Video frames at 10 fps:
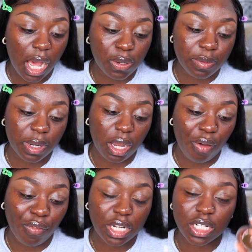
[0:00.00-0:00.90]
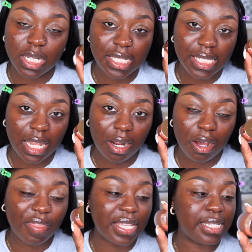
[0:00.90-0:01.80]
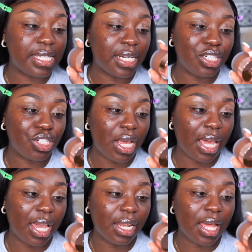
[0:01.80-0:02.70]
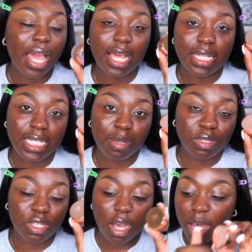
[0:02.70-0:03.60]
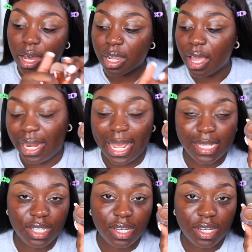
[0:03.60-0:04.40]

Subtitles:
Ultimate Coverage Concealer. This is in a shade Deep Dark. I like to